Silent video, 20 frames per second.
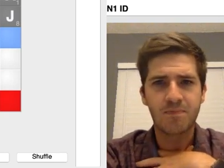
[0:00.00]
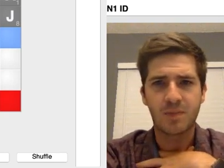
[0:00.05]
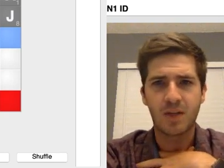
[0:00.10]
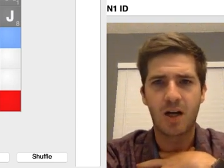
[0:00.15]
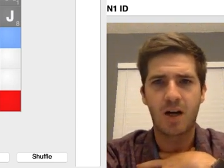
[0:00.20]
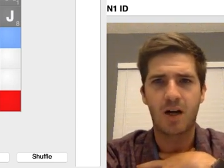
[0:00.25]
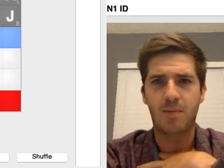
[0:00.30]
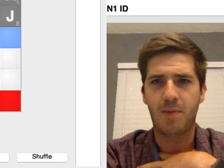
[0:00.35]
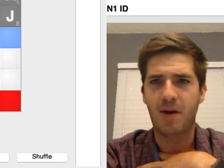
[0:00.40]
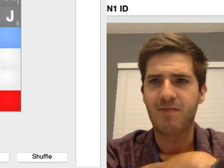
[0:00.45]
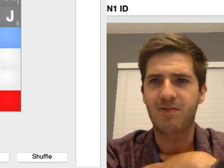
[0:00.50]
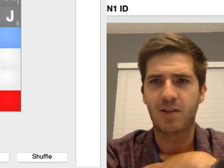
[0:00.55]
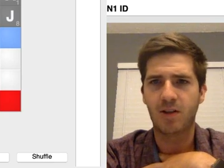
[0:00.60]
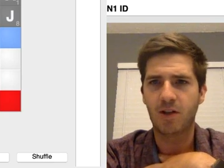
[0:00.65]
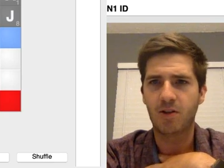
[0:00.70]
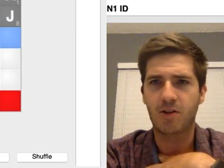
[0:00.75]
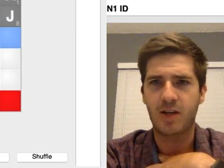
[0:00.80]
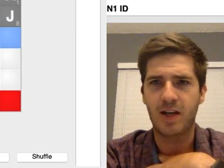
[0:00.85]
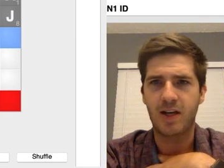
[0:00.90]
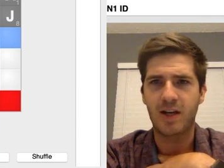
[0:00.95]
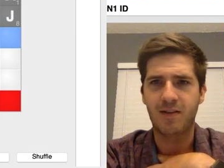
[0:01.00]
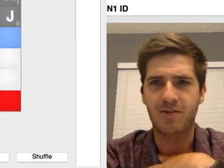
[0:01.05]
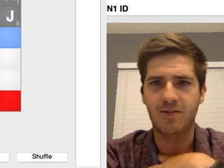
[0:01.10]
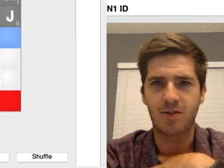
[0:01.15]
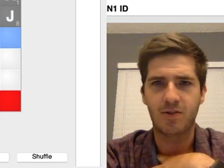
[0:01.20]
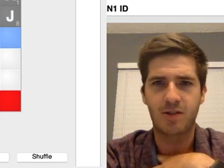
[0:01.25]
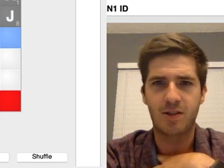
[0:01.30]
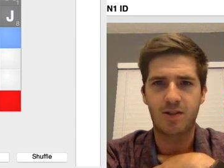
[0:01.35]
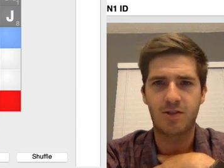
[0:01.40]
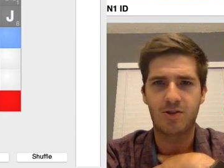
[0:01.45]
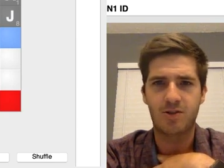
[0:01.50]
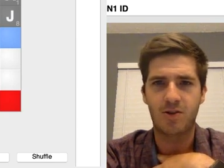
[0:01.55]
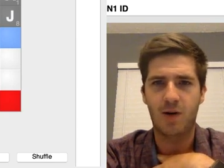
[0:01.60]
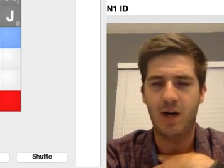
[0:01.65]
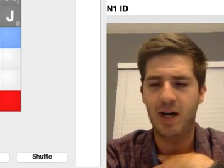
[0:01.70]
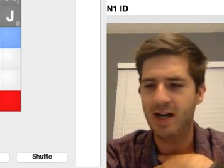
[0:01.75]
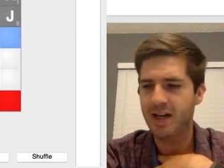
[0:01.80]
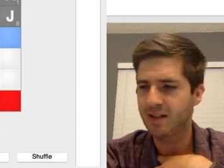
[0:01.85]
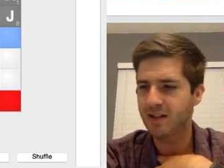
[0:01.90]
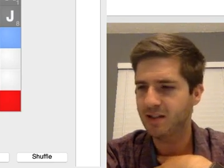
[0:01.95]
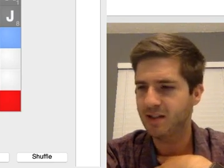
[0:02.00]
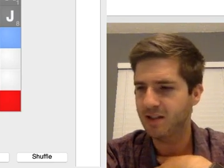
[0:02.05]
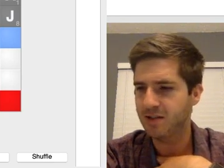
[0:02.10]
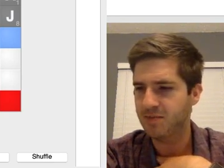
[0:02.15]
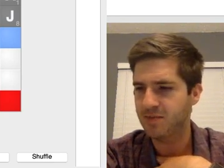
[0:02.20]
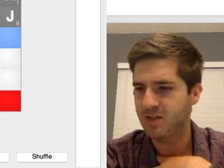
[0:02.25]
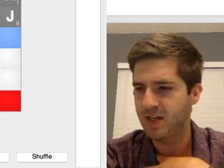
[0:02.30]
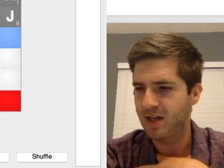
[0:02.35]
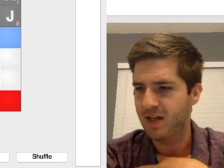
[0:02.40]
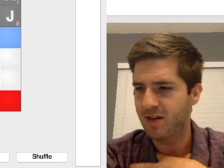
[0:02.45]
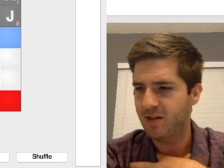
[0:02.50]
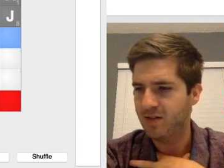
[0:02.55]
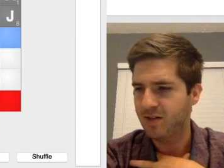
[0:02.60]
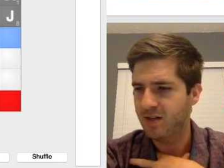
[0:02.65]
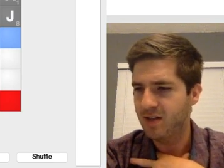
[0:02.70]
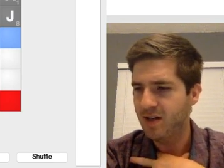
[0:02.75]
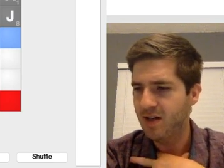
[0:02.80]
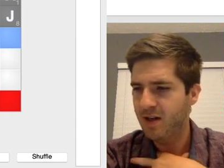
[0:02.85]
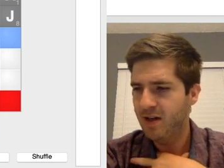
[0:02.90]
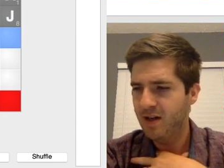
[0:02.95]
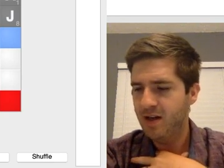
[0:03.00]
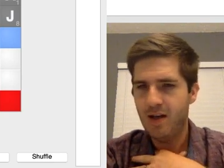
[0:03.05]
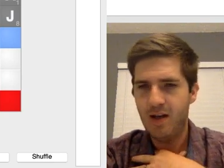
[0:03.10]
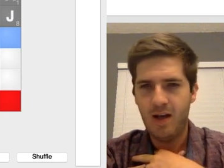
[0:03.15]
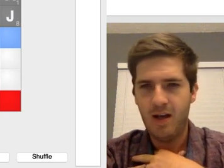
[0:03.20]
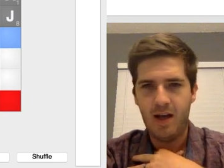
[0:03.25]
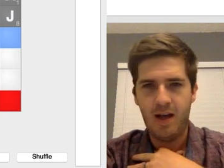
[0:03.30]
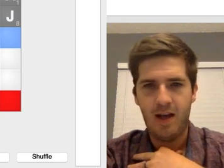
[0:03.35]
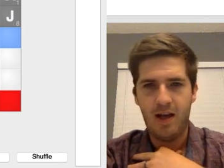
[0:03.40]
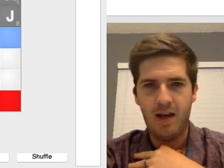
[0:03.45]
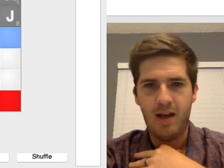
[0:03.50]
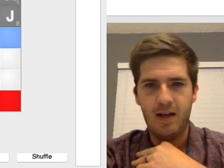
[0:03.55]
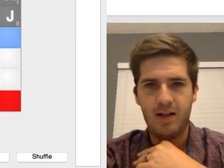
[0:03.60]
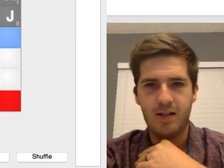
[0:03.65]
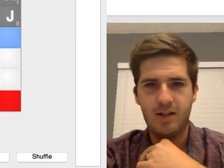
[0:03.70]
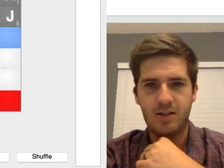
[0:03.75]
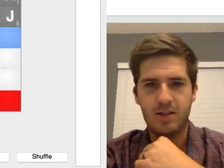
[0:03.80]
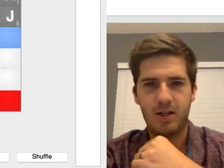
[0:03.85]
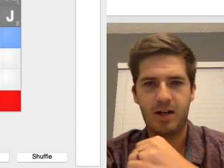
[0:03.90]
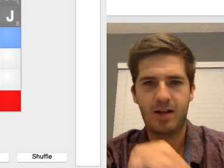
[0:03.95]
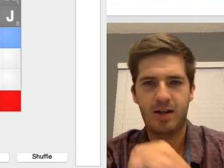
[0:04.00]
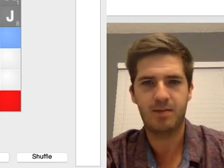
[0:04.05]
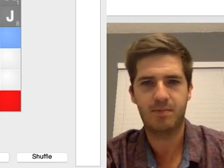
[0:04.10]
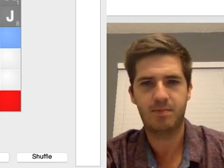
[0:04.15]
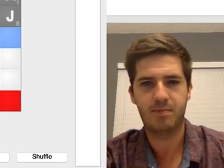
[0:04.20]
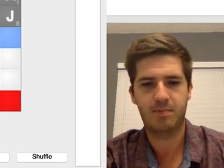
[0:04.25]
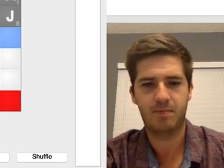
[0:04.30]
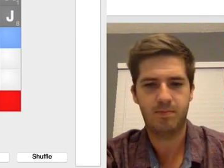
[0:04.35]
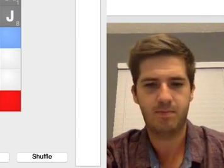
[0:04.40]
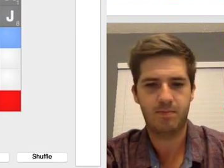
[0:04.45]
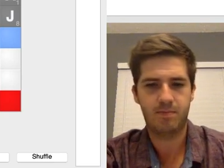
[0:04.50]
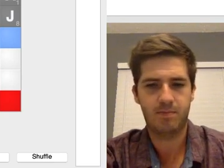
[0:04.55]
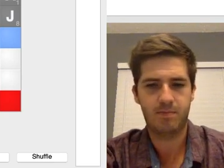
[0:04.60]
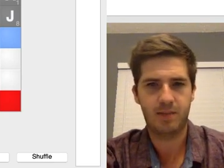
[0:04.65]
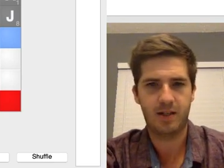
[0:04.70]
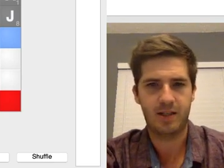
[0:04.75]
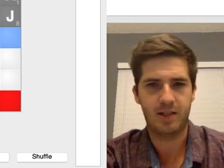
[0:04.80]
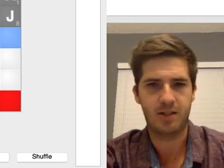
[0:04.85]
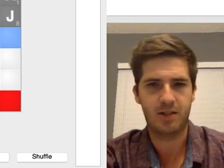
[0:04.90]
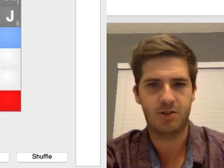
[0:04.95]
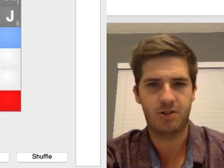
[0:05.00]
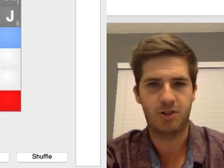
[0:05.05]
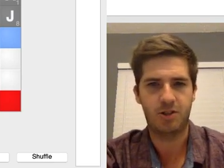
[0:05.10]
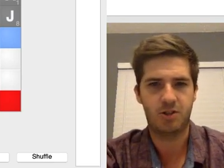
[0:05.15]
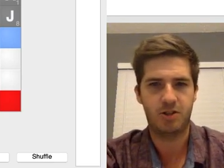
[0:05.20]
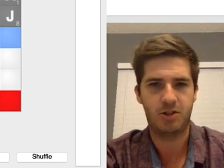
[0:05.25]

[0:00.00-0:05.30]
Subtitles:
I feel okay after this. So Ion comes down. And Tom plays